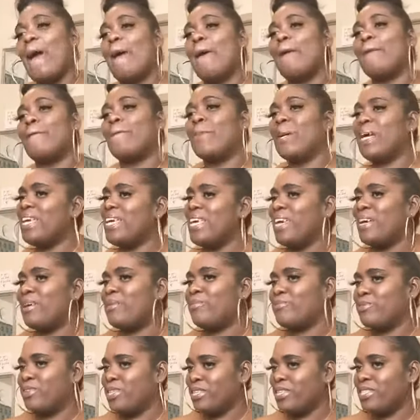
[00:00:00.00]
But yeah,
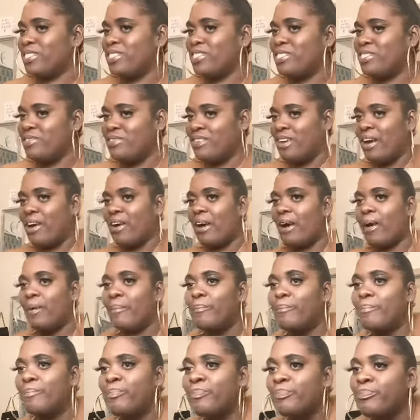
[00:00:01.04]
British. Okay.
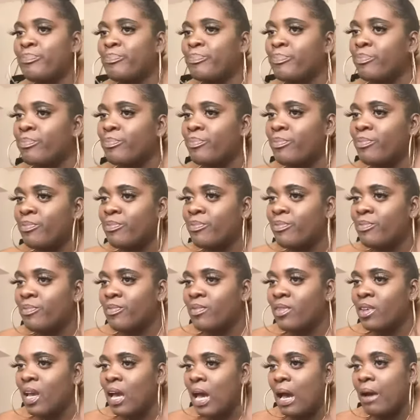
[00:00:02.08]

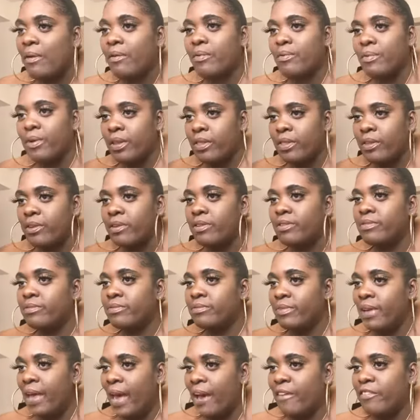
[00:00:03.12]
I would rather
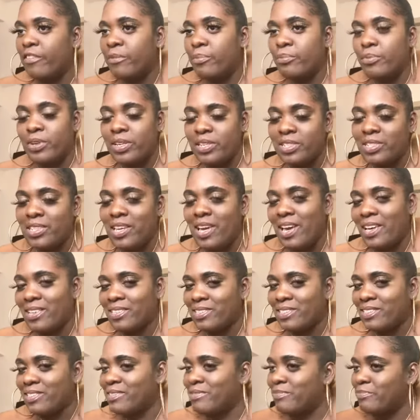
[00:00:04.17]
have a British
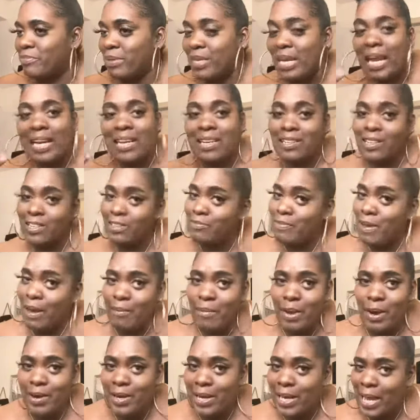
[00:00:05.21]
accent. But I love my
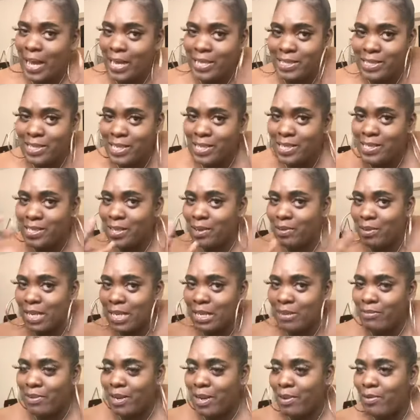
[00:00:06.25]
American accent. Don't
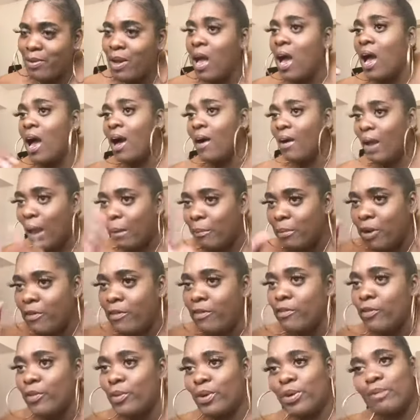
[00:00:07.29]
get it wrong. Okay,
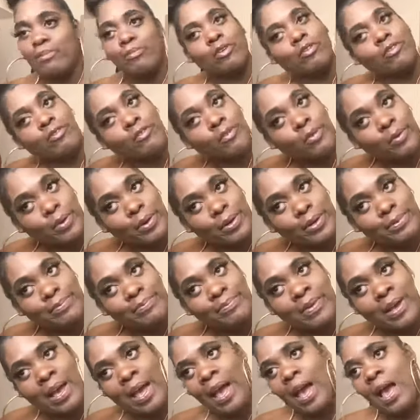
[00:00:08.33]
moving forward.
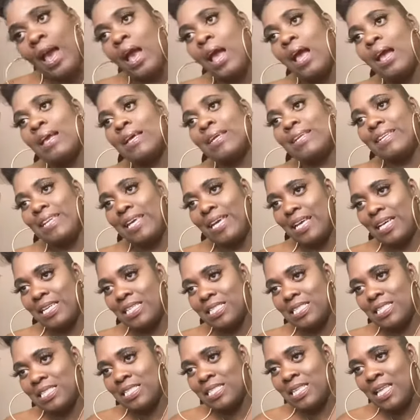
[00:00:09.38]

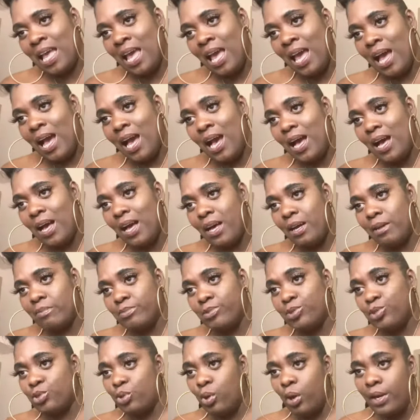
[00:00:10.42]
Next.
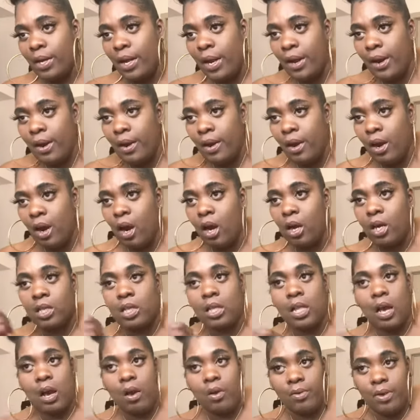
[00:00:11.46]
Short hair or
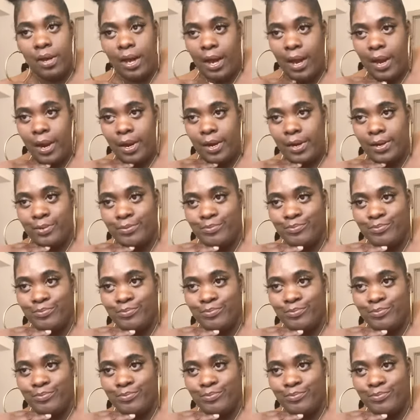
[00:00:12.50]
long hair?